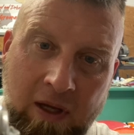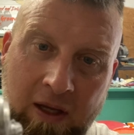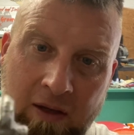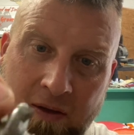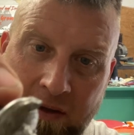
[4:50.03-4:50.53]

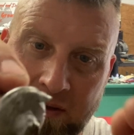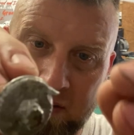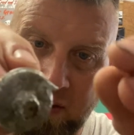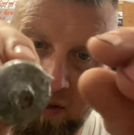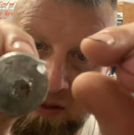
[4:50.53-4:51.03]
And look,
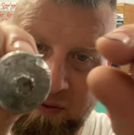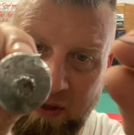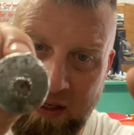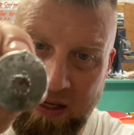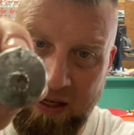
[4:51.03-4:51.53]
so this is what
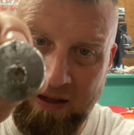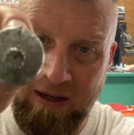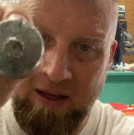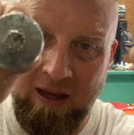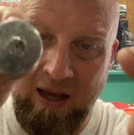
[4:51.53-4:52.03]
I did.
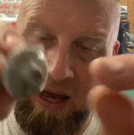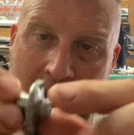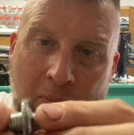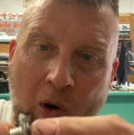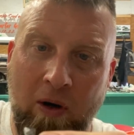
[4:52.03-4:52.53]
I
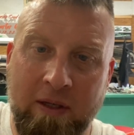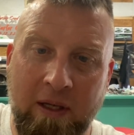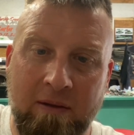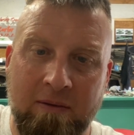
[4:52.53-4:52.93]
marked it.